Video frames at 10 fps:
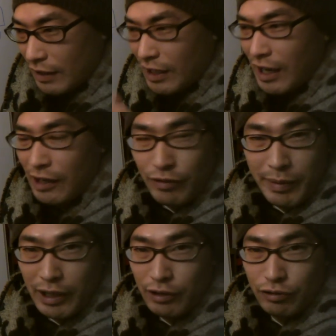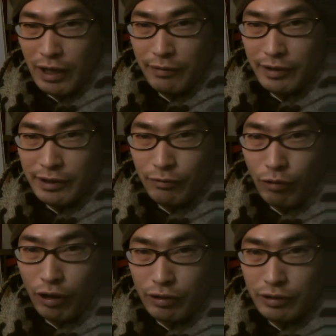Yeah, women can do every
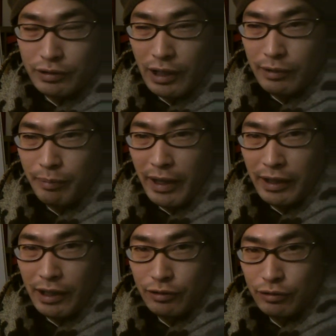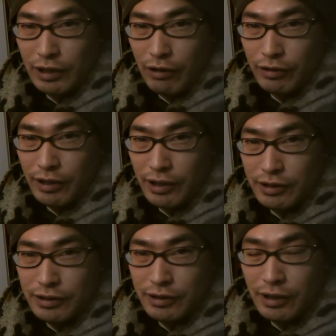work that men can do
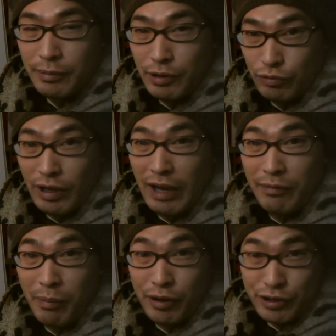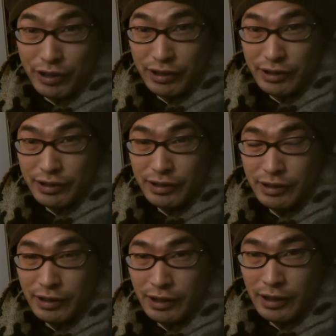nowadays because we have machines,
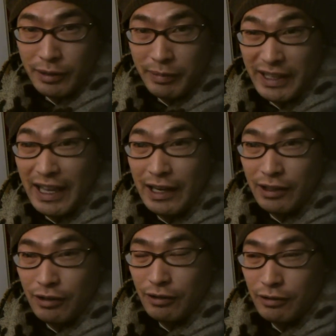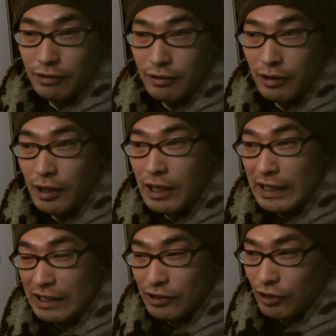mechanical,
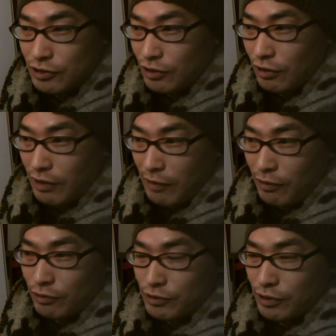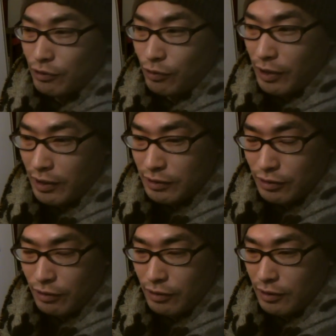industrial revolution. Okay,
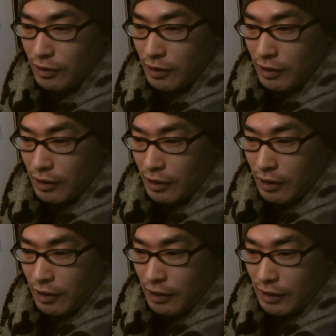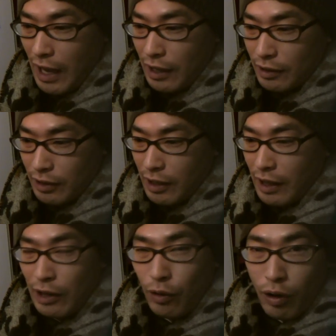so yeah, and
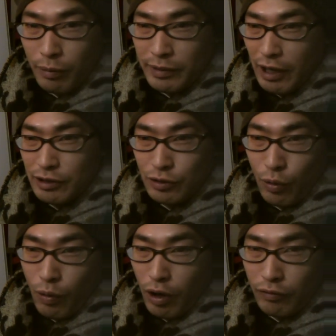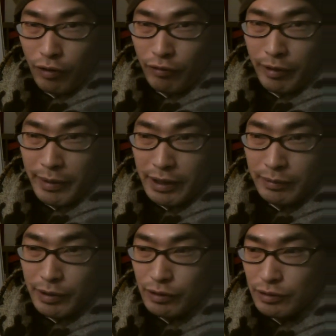at home there's no work for women
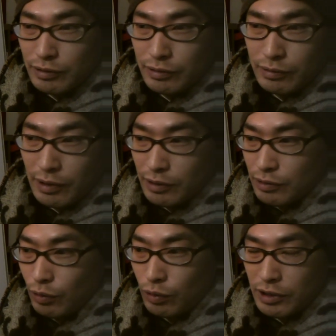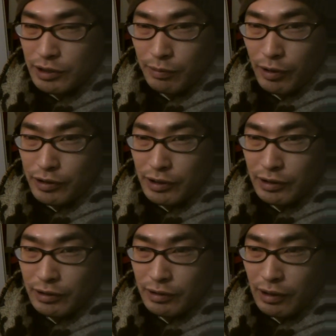because there's all this
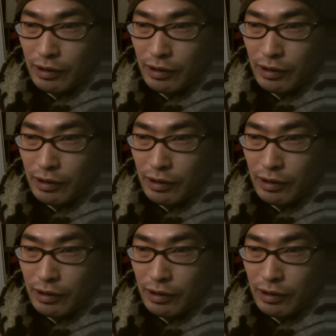machine,